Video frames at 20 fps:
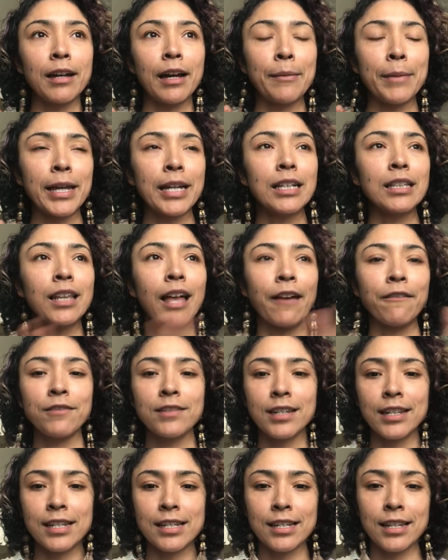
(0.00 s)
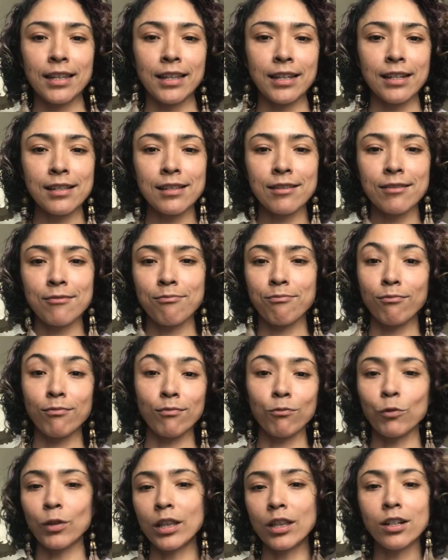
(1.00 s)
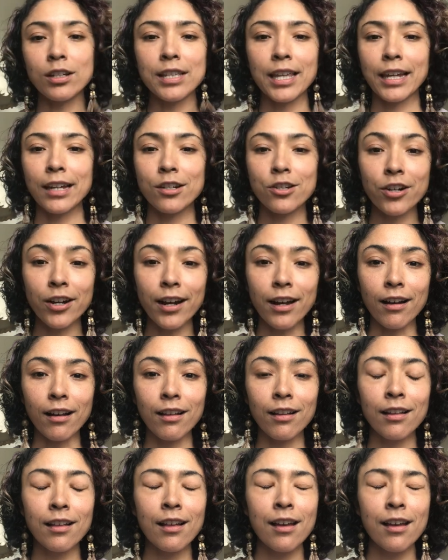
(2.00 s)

make a left into this, what looks like a trail,